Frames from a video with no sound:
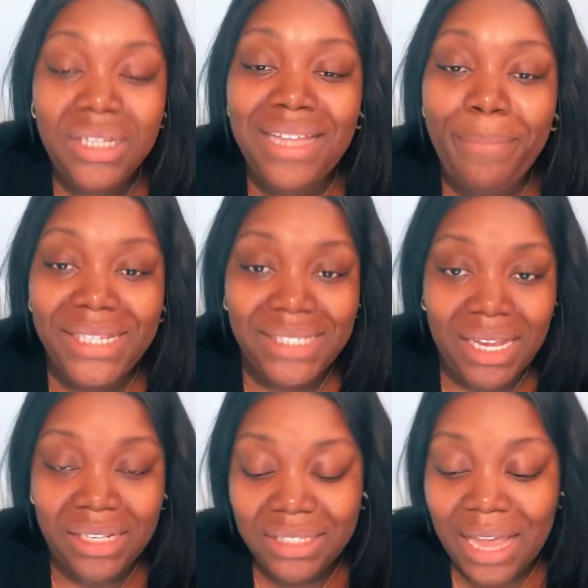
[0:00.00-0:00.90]
Does that make
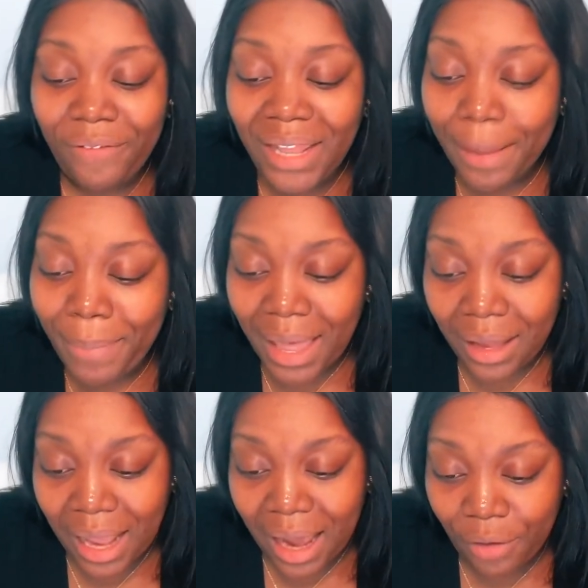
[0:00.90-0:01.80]
sense? I feel like
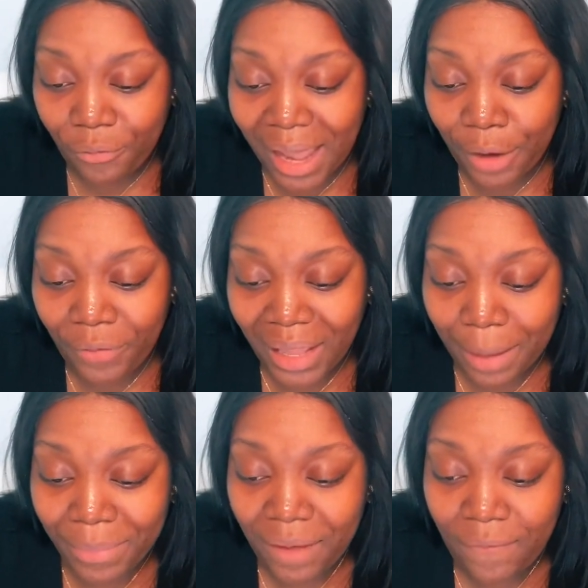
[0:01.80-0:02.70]
I don't feel
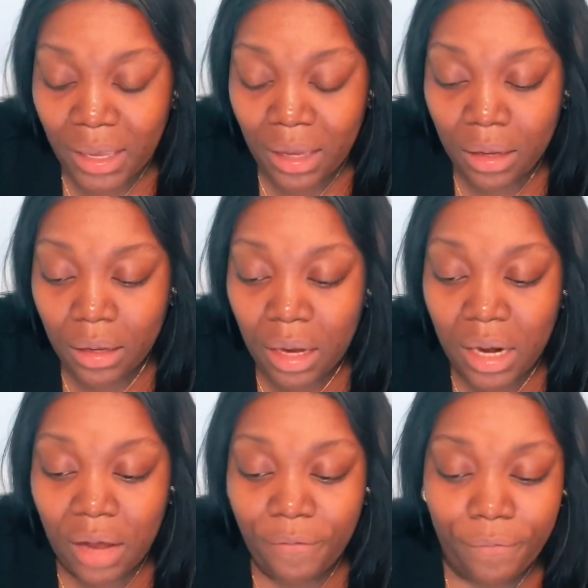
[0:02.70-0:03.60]
like I'm giving
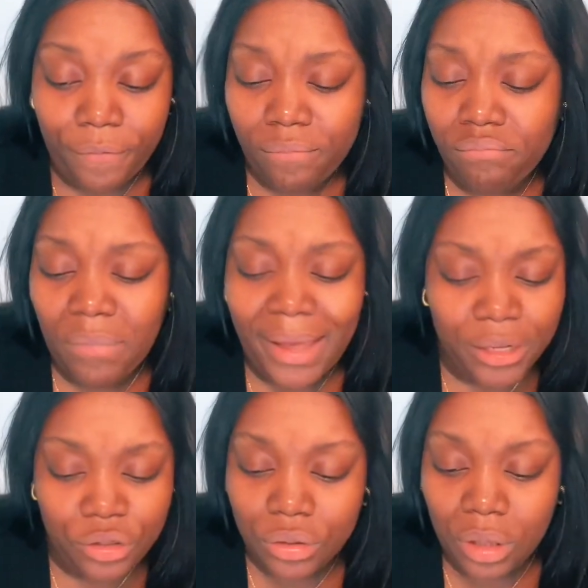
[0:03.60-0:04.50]
enough
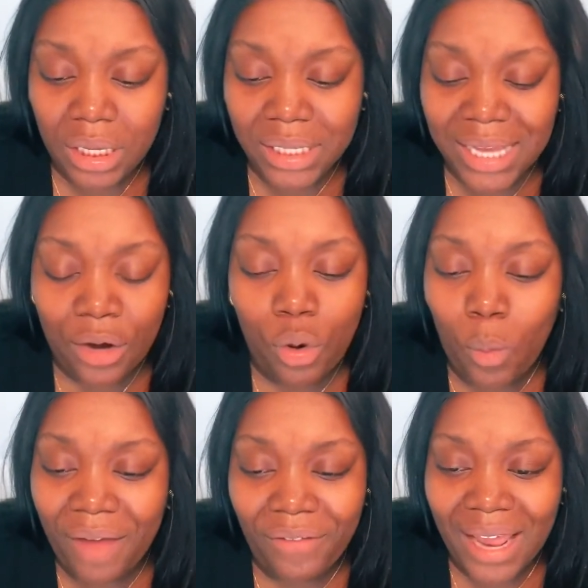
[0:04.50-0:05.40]
answers on this. I don't
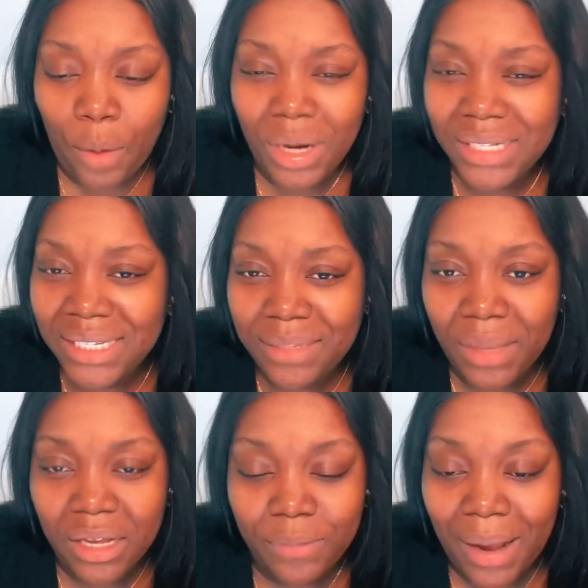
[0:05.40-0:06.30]
know why I feel like I want to say
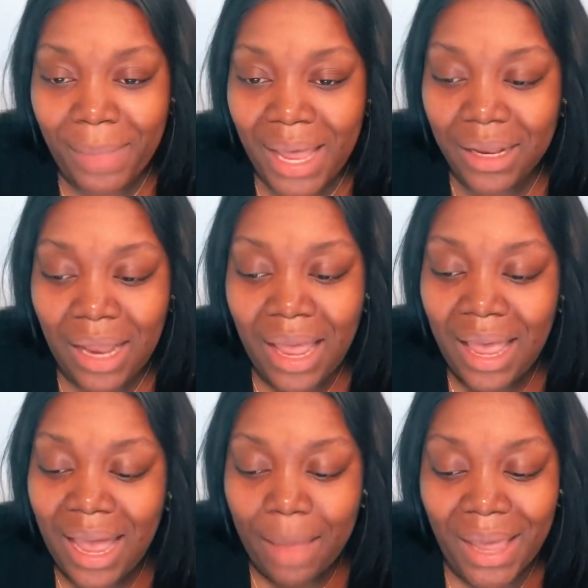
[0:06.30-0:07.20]
something else, but I'm
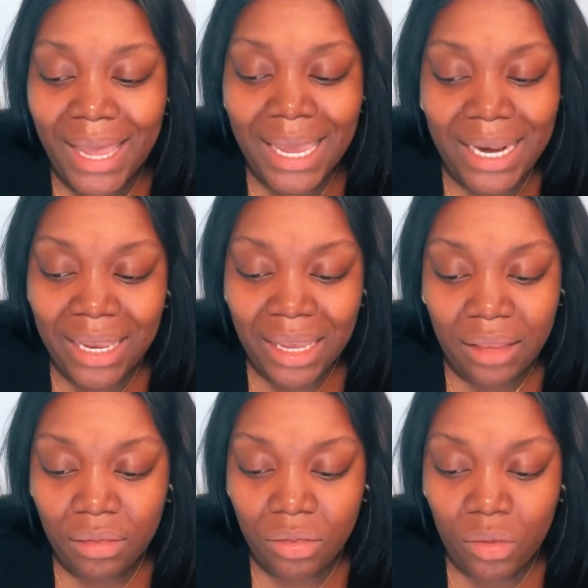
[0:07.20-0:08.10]
not hitting
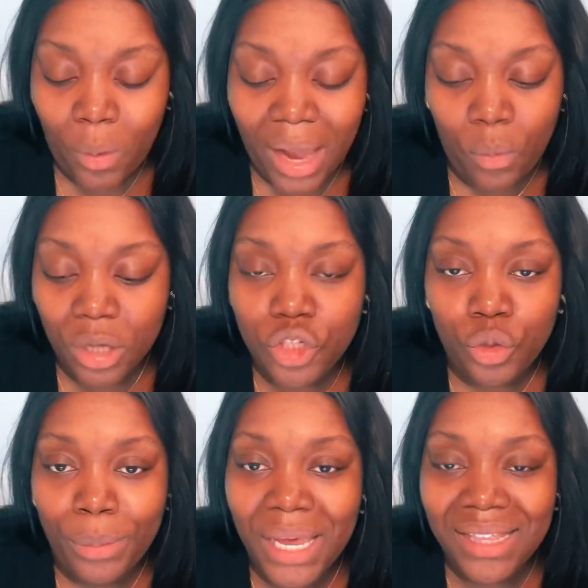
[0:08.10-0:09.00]
it the way I want
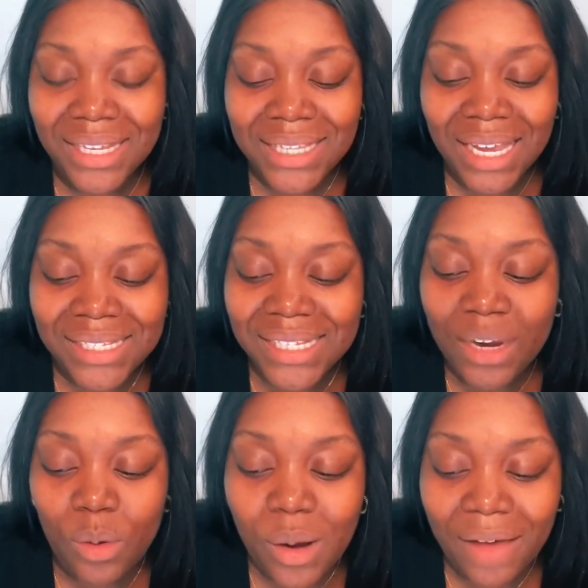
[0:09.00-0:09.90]
to. But does
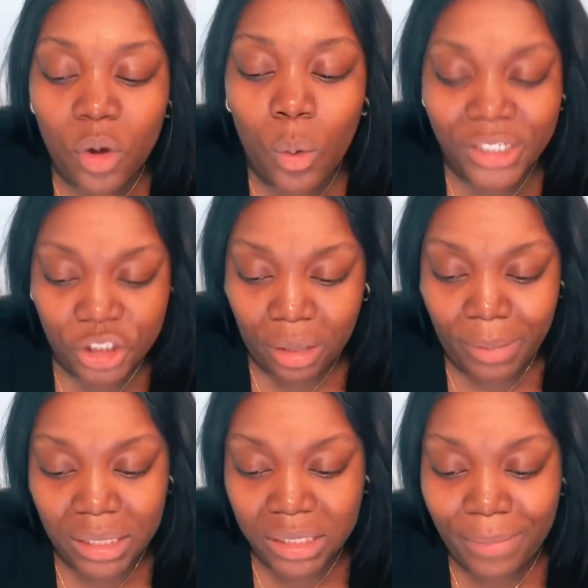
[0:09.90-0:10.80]
anyone have a question
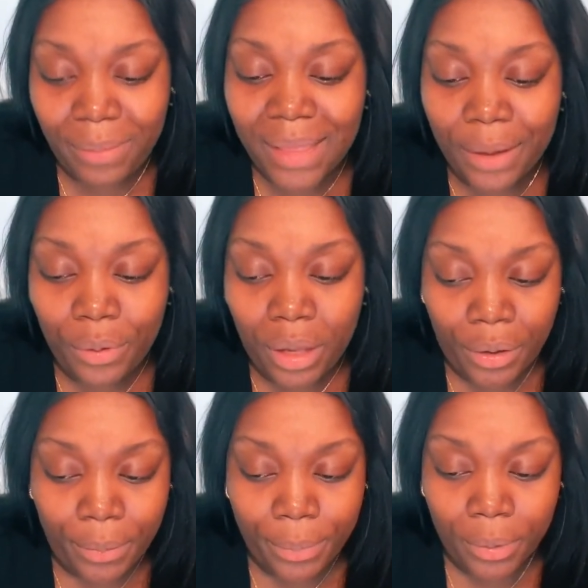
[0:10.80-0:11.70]
about this? Maybe that will
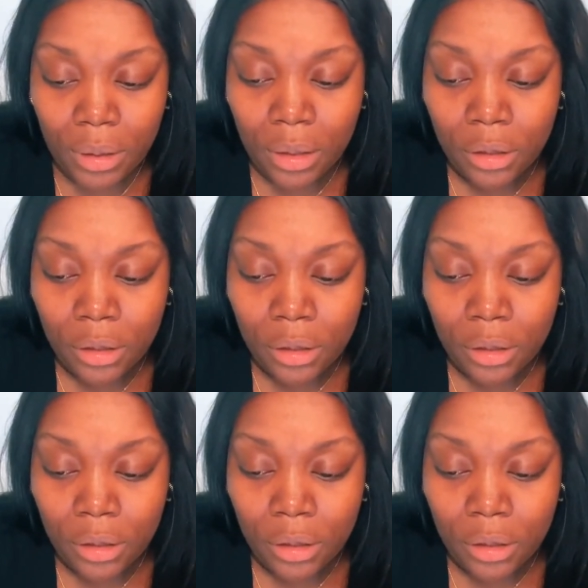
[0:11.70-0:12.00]
help.